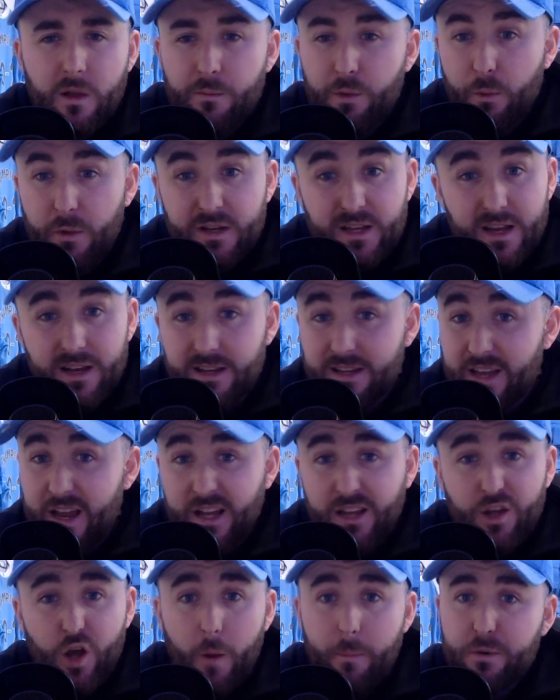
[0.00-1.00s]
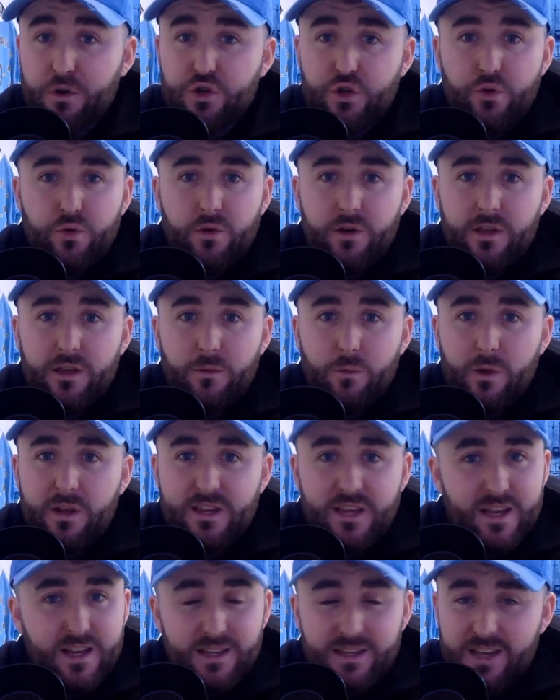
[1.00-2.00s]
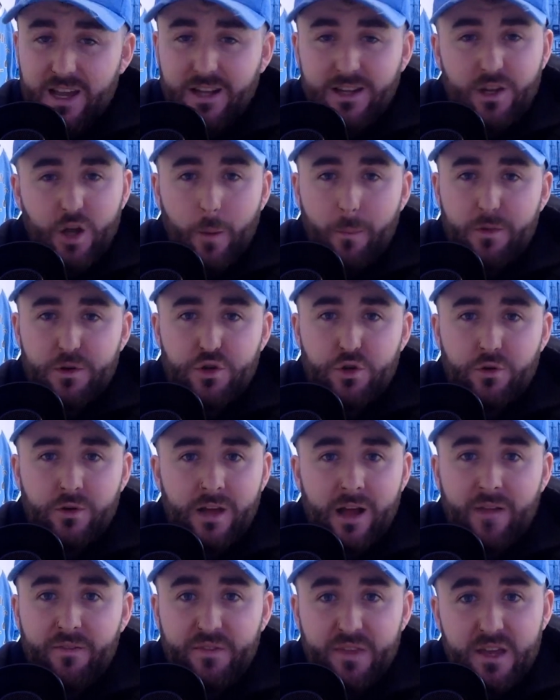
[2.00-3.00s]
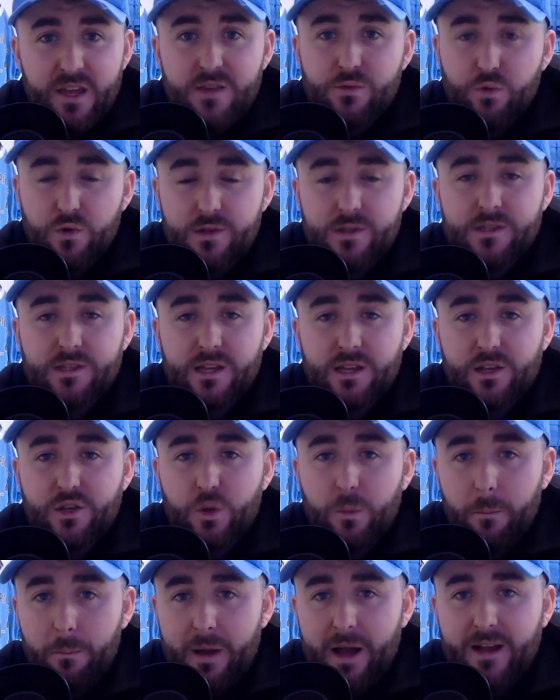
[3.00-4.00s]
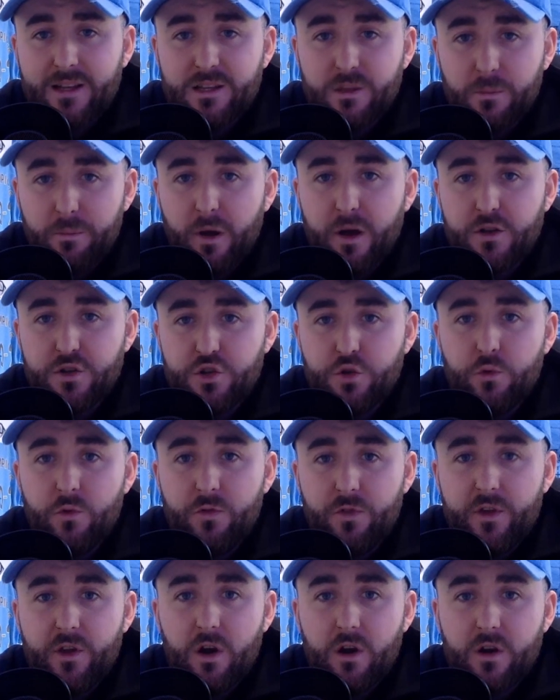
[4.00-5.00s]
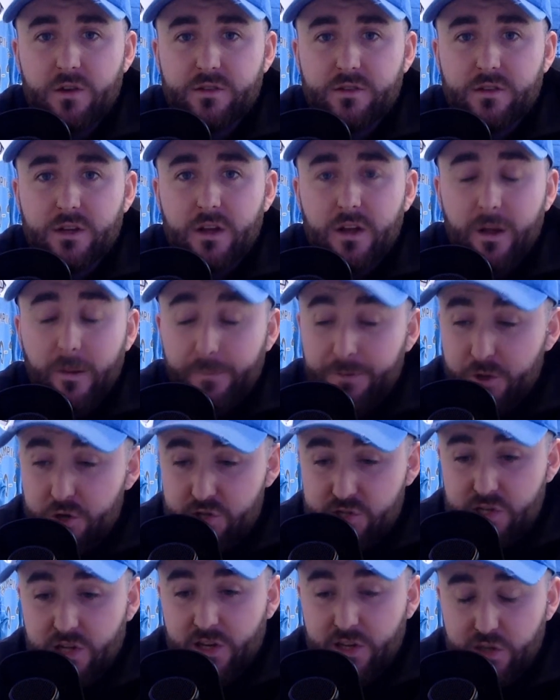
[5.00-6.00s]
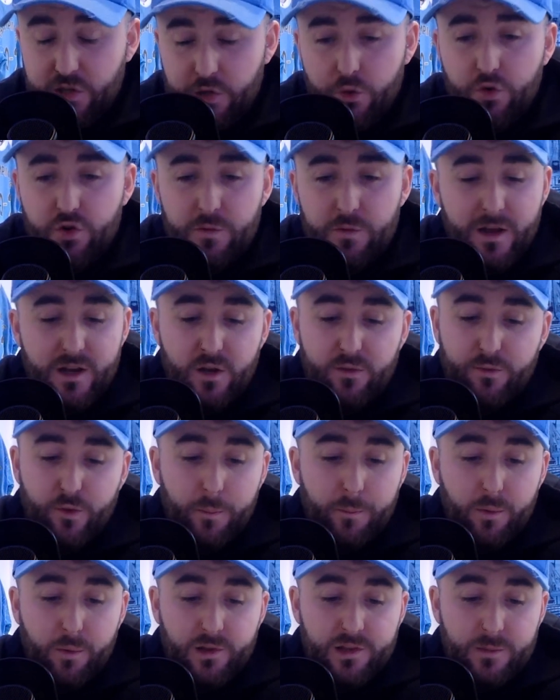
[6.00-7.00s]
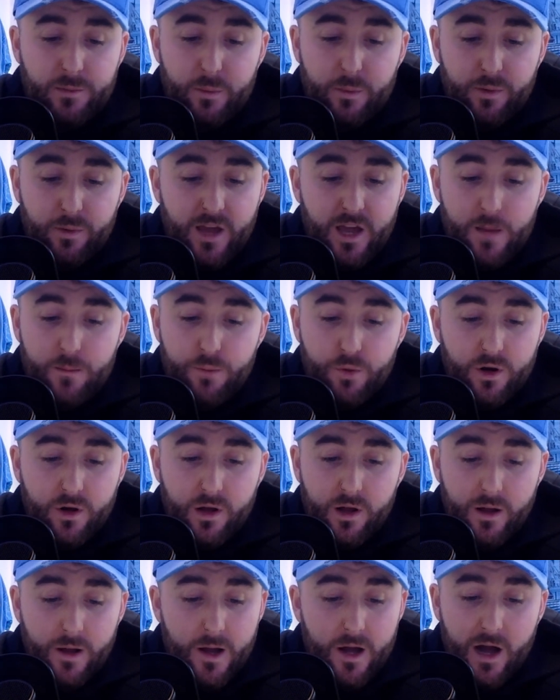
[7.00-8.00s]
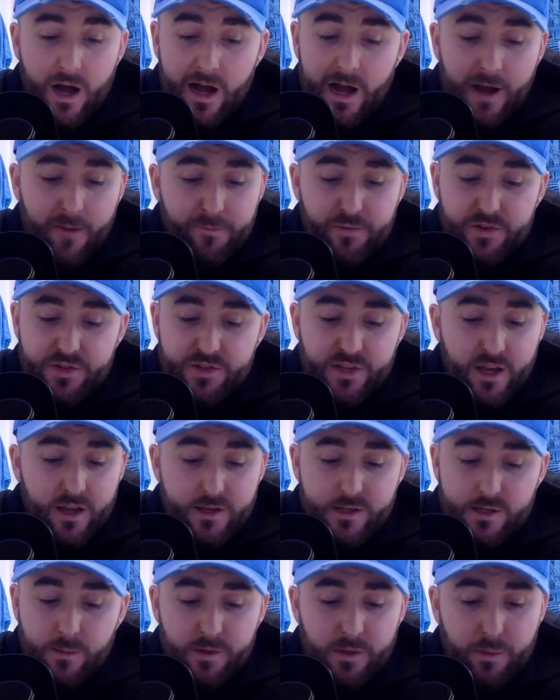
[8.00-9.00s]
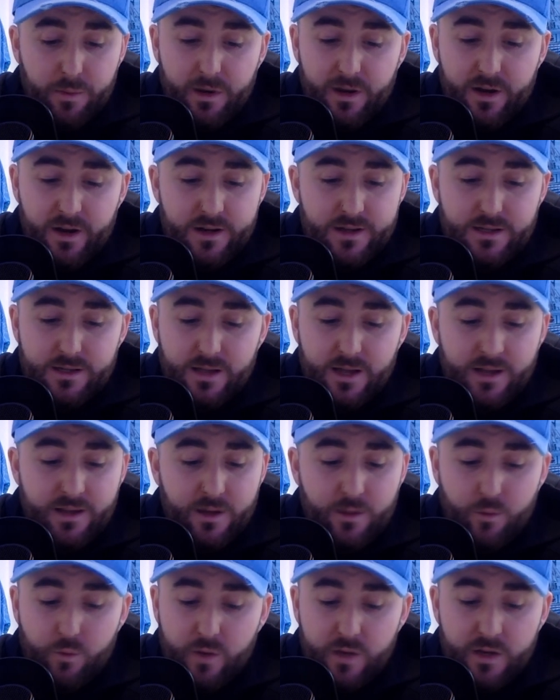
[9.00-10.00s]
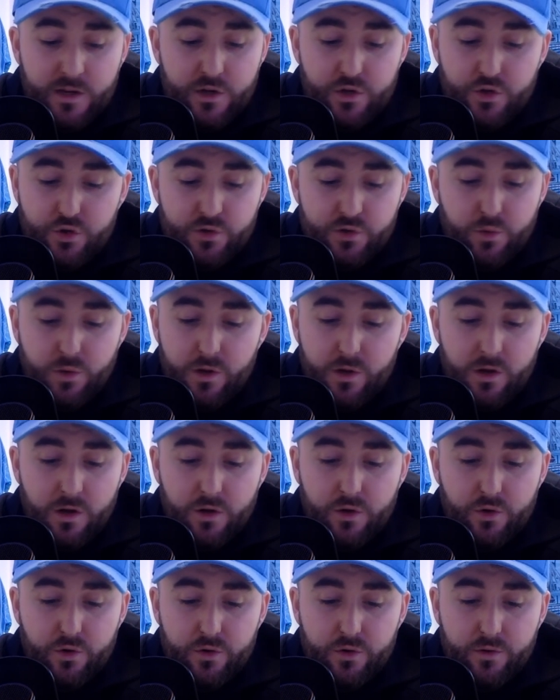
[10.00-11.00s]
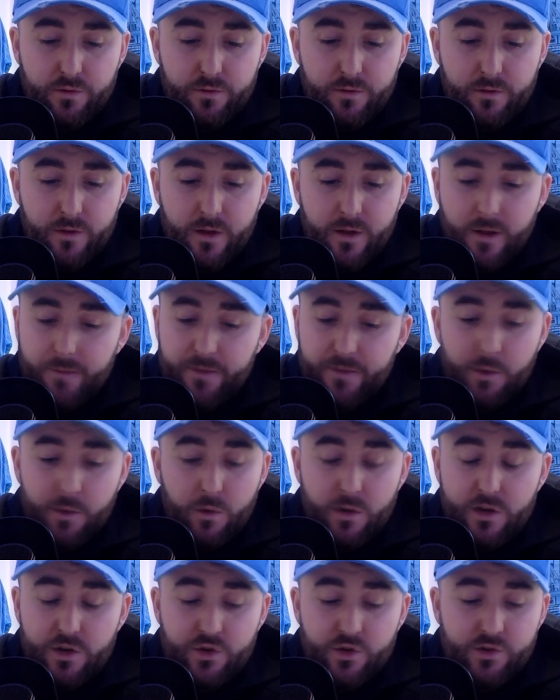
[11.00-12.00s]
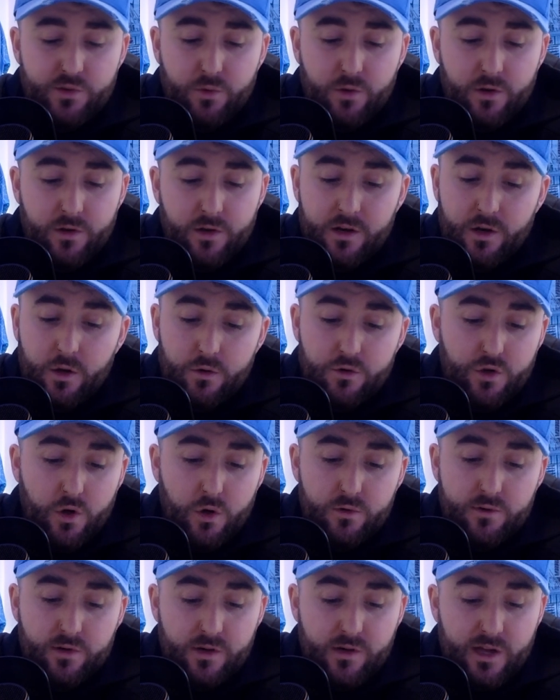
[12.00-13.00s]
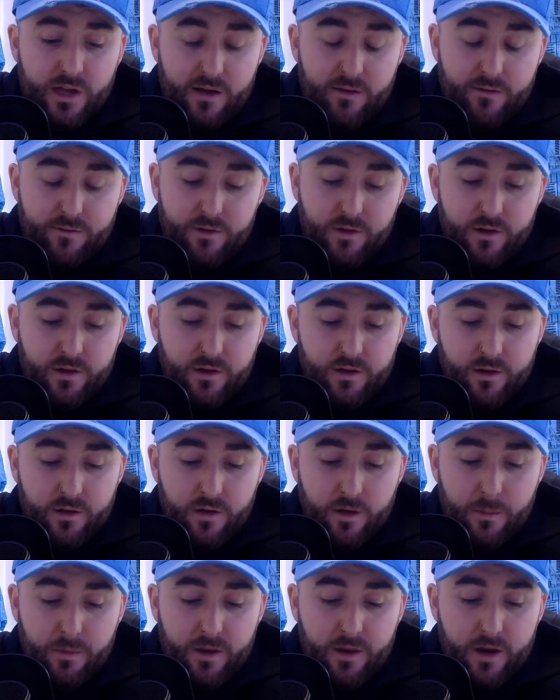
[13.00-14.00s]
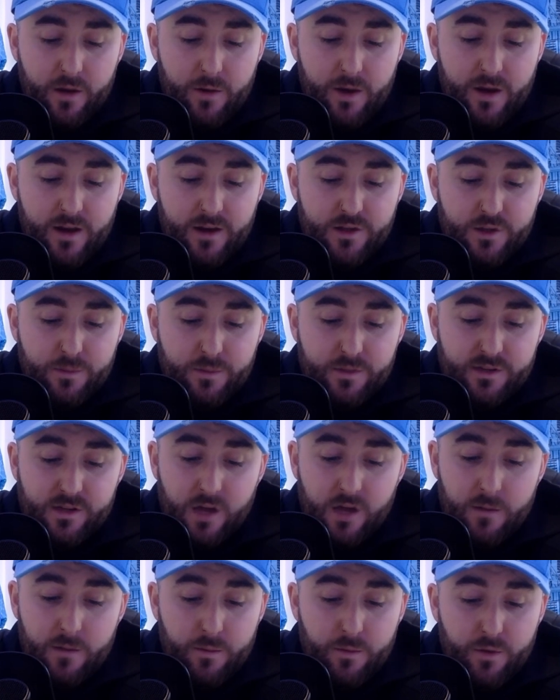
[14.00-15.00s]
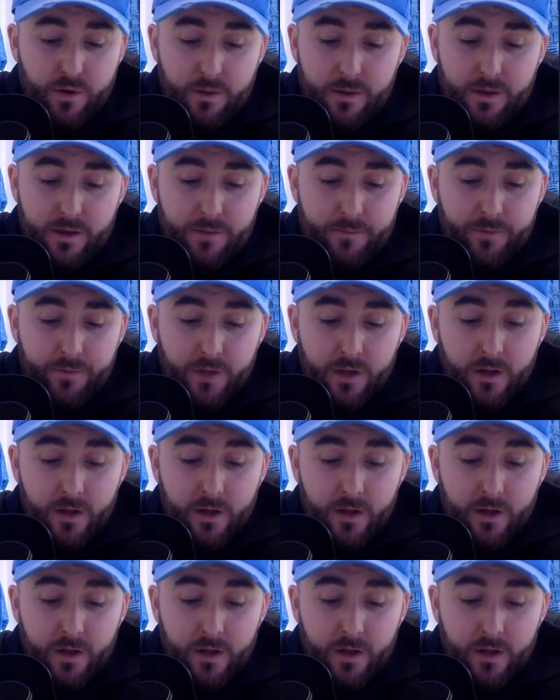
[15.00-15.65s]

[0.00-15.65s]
But we didn't take the opportunity. And these ones can come back to bite you in the arse. There's still a huge amount of football to be played, but I have to say, some of the players today, they really just were not good enough. They really just weren't. I know Joe's going to have a player ratings up beside me, but I mean...